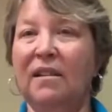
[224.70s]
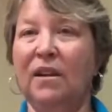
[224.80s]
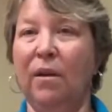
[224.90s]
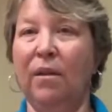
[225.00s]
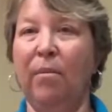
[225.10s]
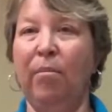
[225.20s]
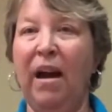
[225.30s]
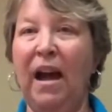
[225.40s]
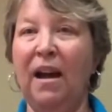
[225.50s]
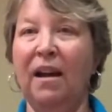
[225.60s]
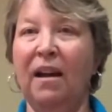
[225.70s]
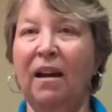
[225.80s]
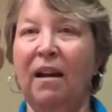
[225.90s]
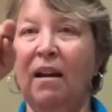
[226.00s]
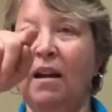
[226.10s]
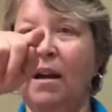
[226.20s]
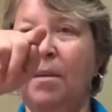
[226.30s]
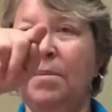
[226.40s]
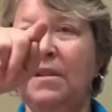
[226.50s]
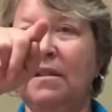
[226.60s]
So the back,
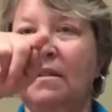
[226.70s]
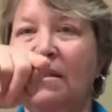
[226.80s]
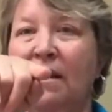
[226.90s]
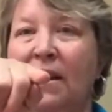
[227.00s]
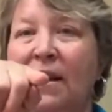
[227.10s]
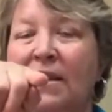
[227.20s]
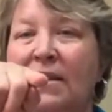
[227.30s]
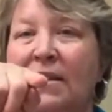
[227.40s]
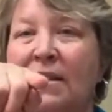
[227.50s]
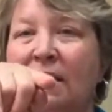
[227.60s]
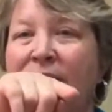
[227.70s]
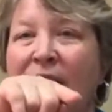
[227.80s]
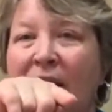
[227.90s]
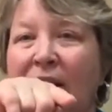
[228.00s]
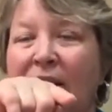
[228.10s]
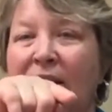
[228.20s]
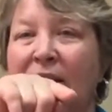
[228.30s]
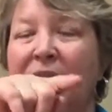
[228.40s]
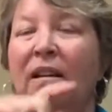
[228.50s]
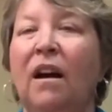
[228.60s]
hips, knees, feet
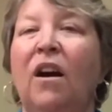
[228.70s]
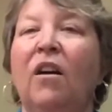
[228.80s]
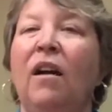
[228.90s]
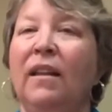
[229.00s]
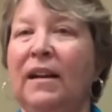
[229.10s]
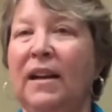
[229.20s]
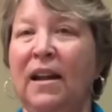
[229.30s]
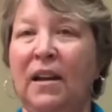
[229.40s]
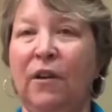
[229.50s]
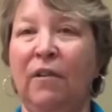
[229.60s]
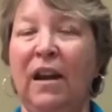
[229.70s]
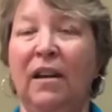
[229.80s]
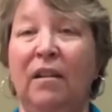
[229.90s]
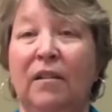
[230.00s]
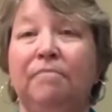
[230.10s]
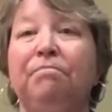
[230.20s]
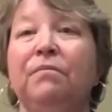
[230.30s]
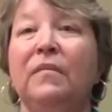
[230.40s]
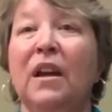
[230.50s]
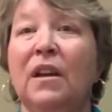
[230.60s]
are all at a 90-degree angle.
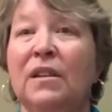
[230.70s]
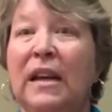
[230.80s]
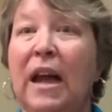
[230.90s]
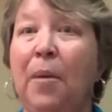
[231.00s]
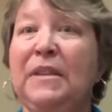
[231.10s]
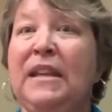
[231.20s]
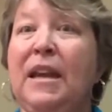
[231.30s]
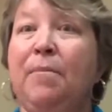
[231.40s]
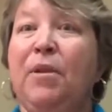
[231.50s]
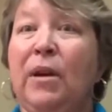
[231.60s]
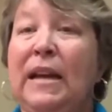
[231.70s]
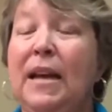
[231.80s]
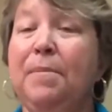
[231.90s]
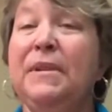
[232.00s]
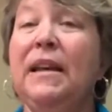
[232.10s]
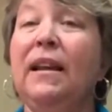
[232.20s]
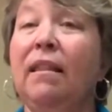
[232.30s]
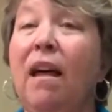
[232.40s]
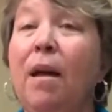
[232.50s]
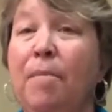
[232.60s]
So it helps to keep the hips in
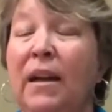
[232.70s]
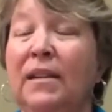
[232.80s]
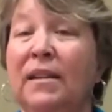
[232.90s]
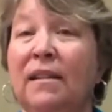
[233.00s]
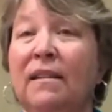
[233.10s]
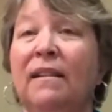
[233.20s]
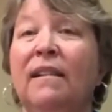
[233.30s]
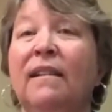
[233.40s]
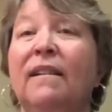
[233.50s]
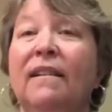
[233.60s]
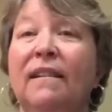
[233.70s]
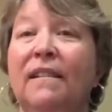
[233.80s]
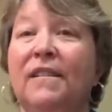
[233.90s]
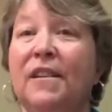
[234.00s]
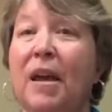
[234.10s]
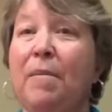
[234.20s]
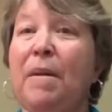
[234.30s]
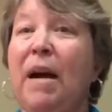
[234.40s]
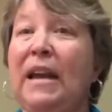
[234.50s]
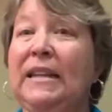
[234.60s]
alignment. So
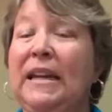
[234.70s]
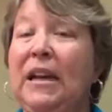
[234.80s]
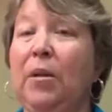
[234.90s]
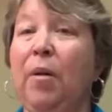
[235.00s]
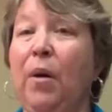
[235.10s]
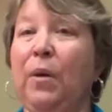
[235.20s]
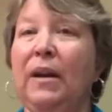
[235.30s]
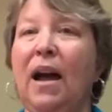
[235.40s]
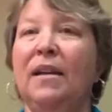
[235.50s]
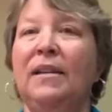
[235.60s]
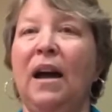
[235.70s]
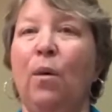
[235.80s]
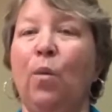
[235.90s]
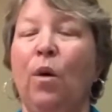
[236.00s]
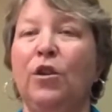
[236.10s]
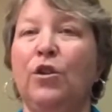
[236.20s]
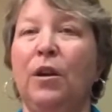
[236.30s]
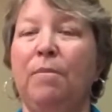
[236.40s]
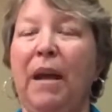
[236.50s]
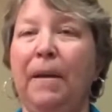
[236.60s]
keeping my tailbone down where it
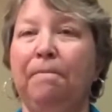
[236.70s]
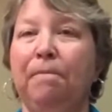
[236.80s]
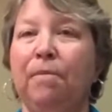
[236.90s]
should be.